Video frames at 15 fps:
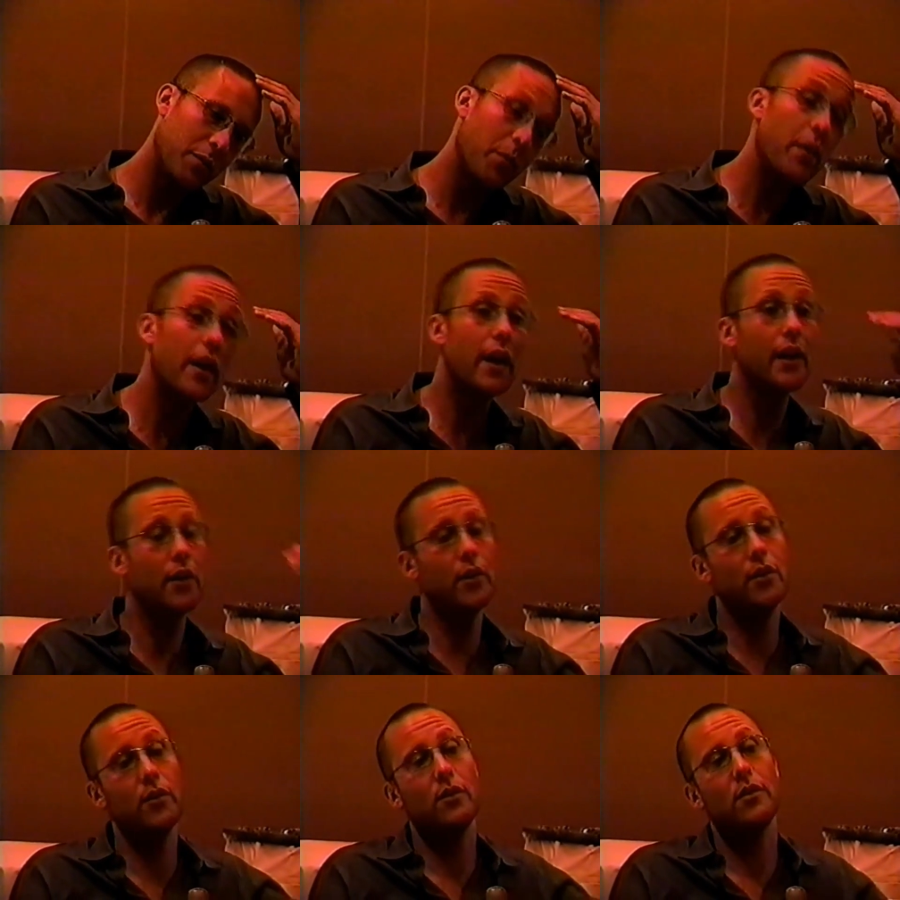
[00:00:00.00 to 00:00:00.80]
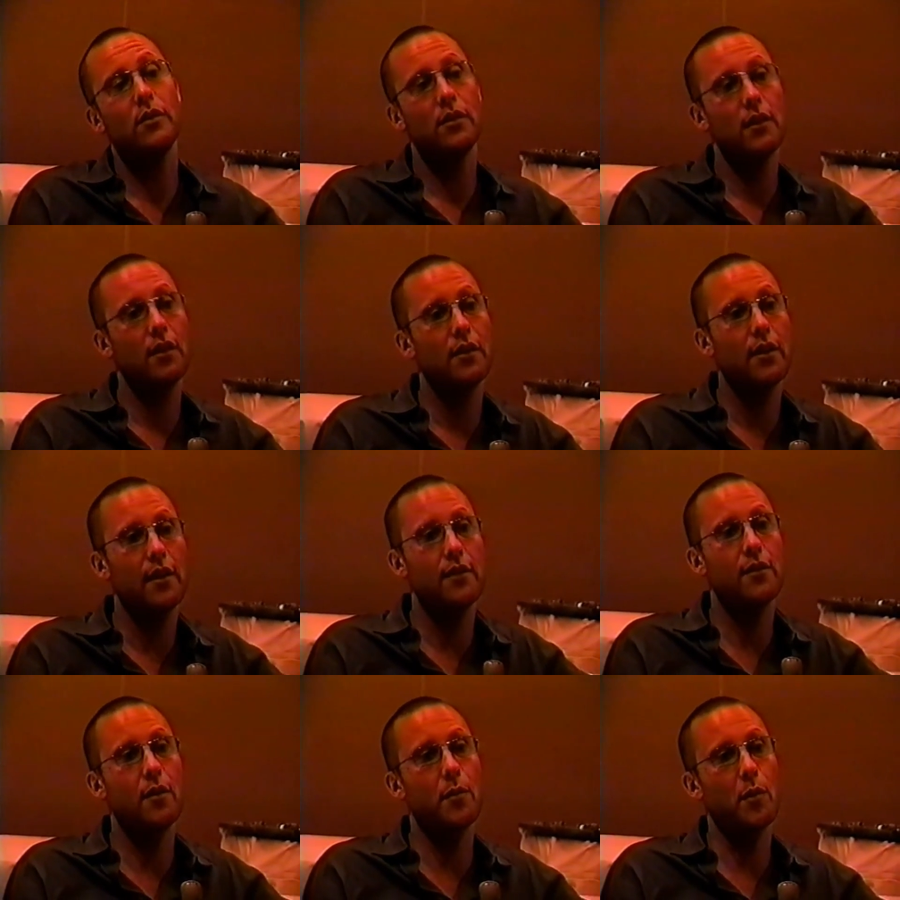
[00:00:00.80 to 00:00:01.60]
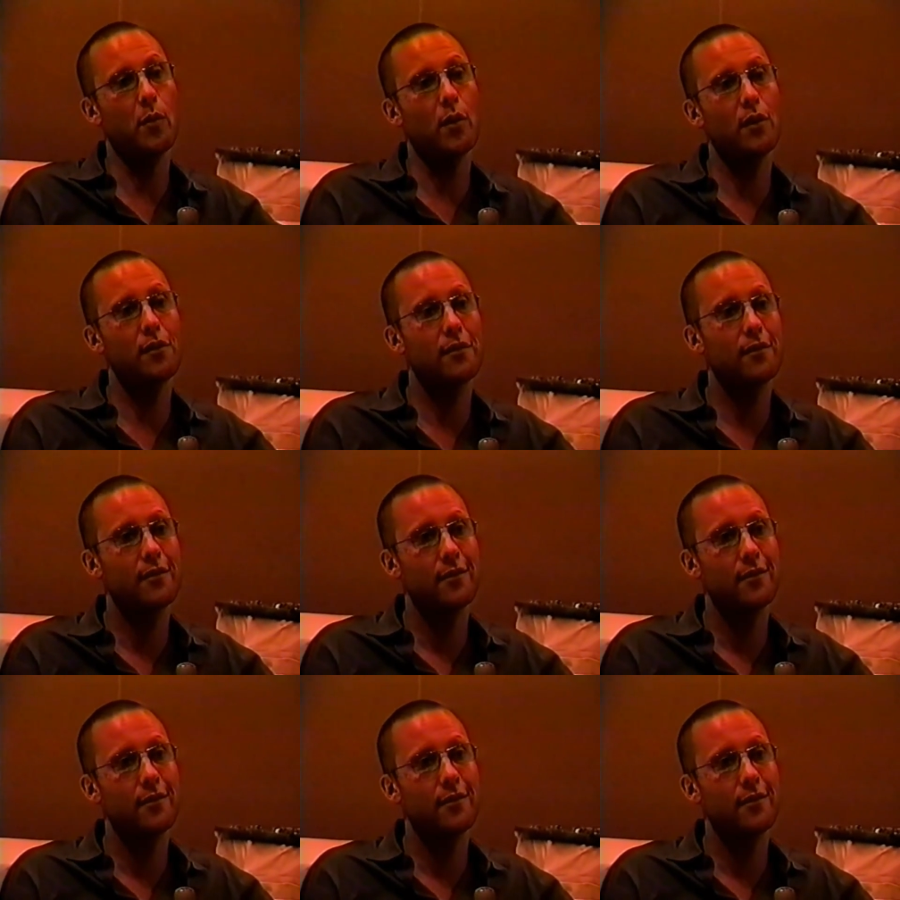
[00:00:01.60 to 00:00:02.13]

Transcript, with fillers: But anywho, things could be worse.